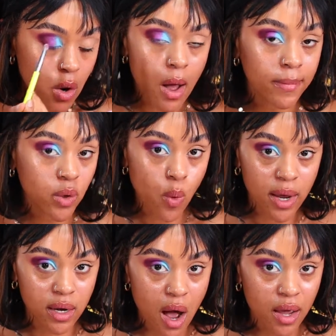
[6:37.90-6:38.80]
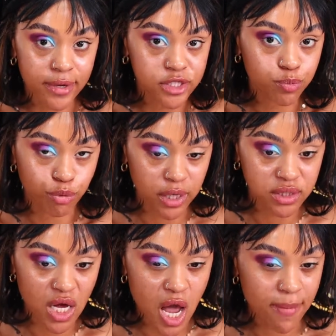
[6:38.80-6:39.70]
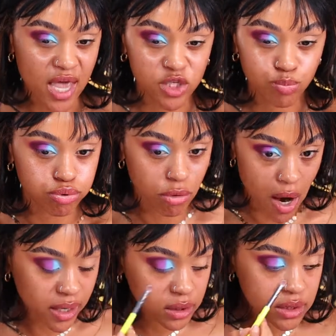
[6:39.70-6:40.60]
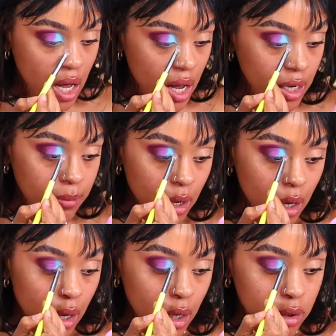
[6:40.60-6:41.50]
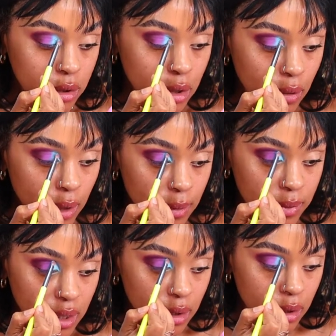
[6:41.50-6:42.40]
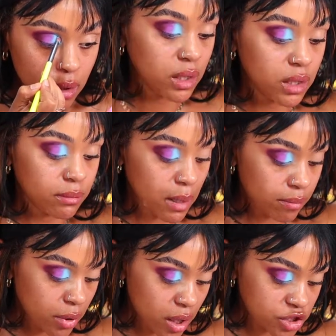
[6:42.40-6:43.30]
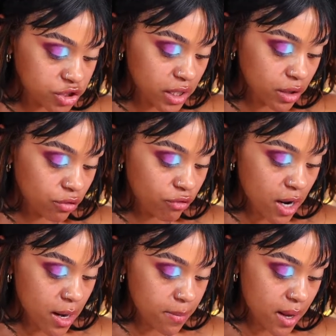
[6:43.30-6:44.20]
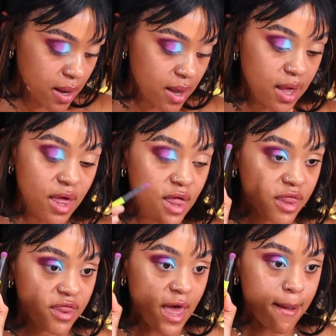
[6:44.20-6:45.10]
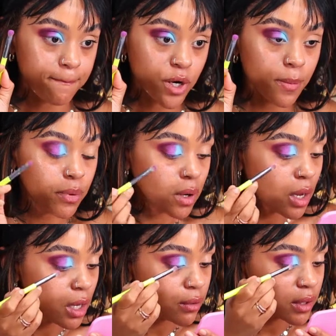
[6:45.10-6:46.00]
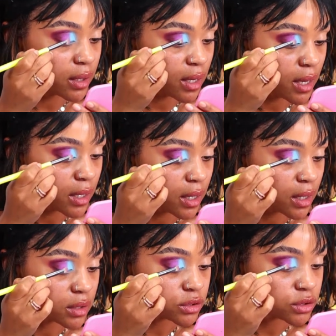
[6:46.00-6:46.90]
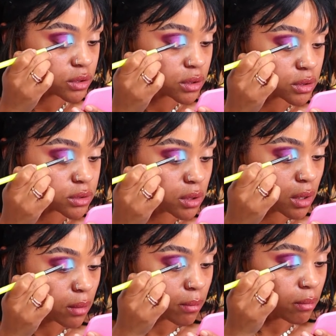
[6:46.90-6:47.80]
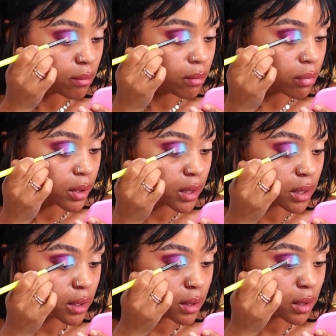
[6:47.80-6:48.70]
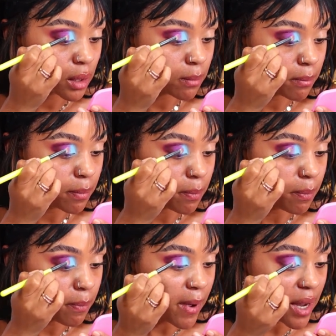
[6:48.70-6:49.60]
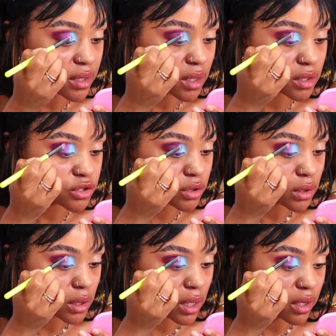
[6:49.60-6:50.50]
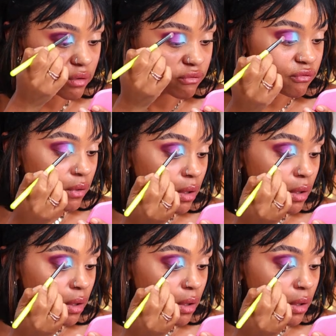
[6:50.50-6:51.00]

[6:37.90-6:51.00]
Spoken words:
I mean, why not? It's springtime, it's bright time, you know what I mean? Clean my brush, then grab that purple color again and just bring it back to life.